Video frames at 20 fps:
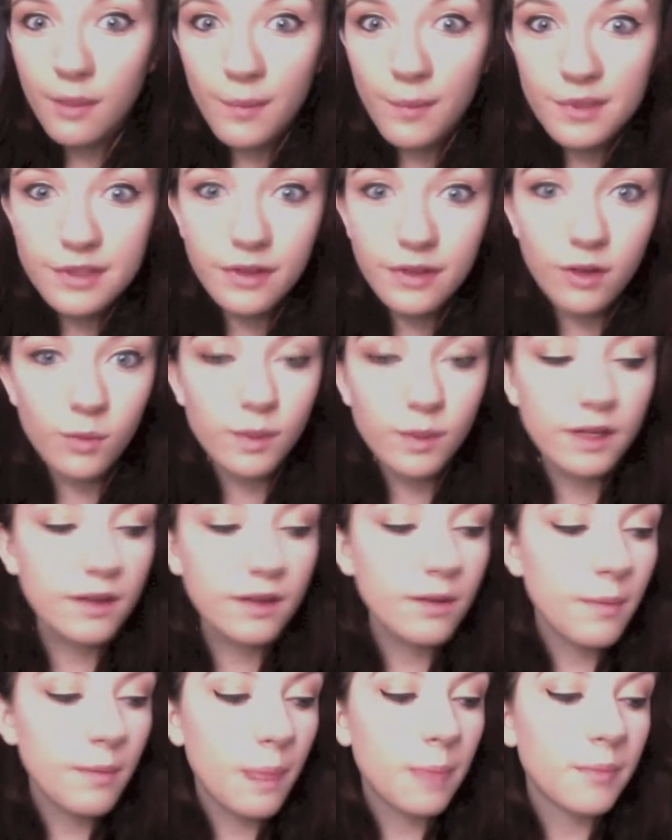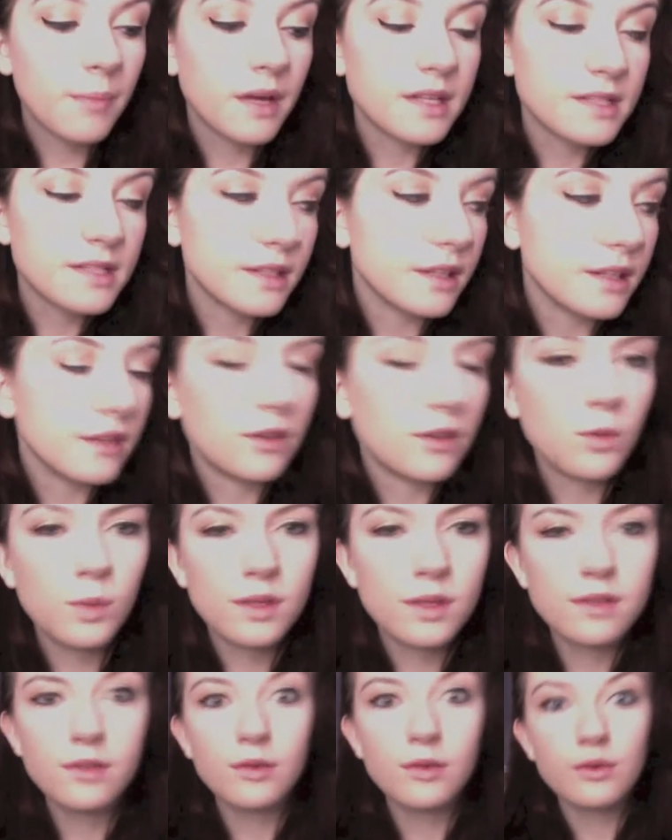It's a little bit messy, a little bit
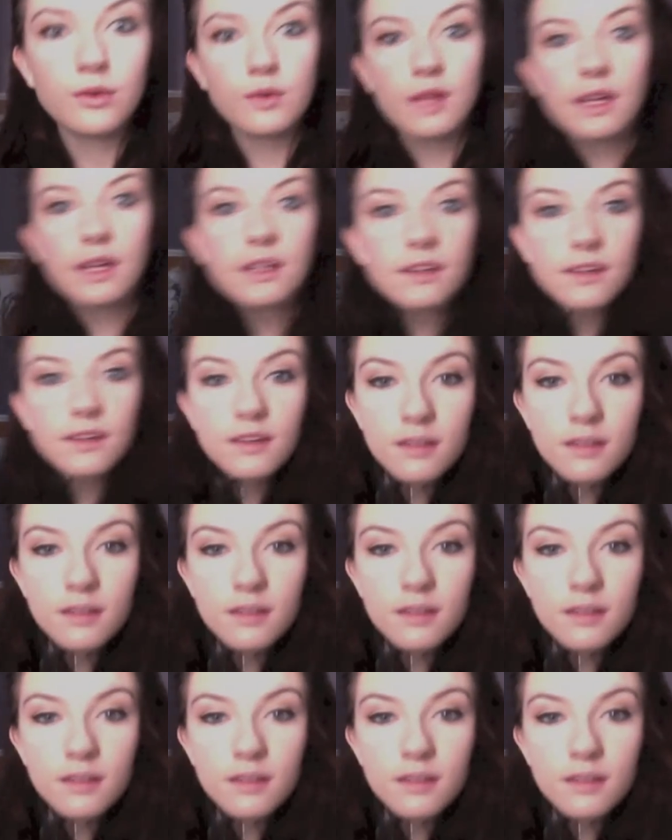too like